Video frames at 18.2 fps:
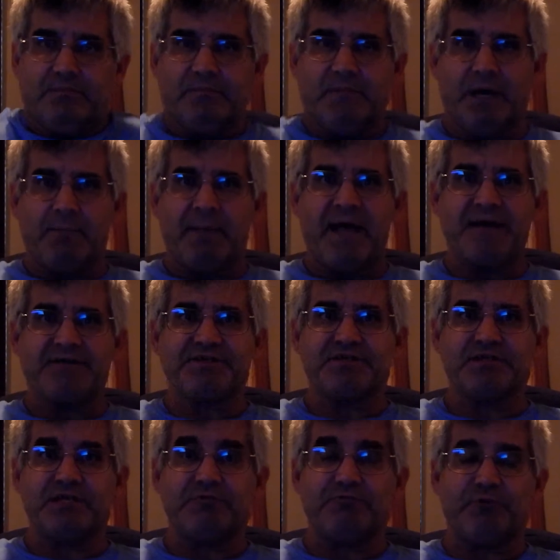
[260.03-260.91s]

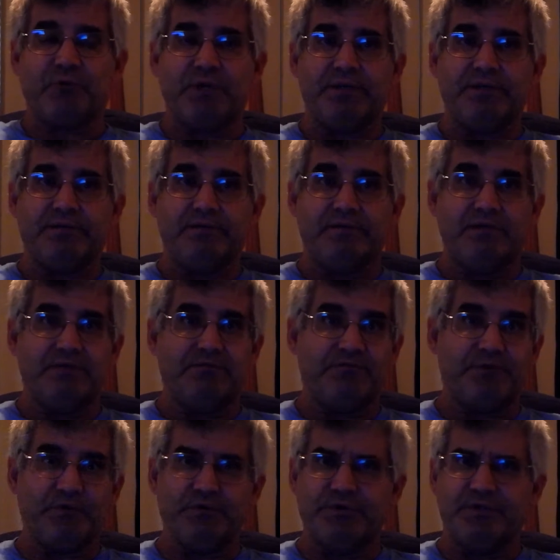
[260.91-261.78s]
Imagine if
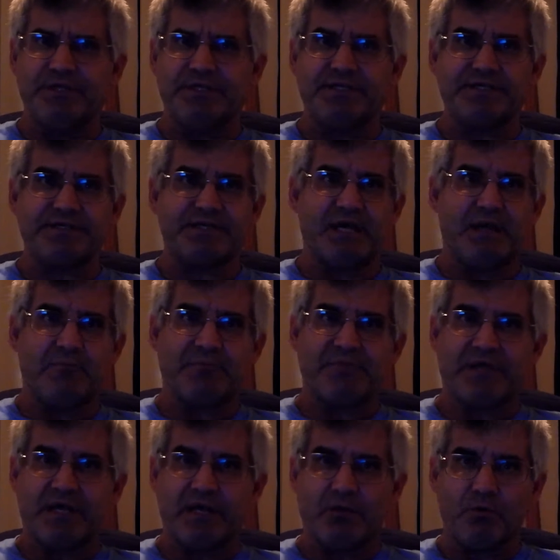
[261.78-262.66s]
you did the same
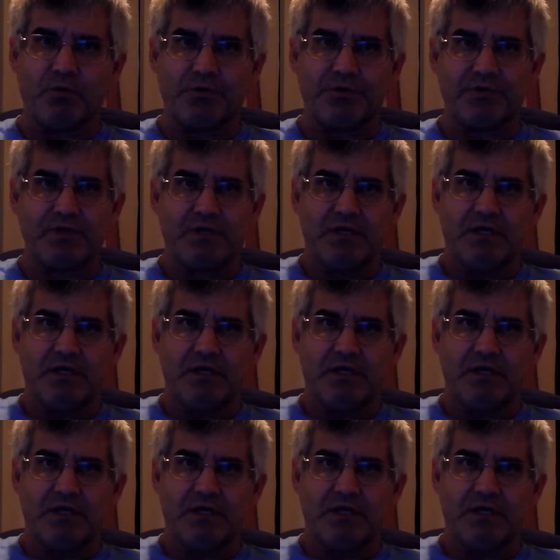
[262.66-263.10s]
thing with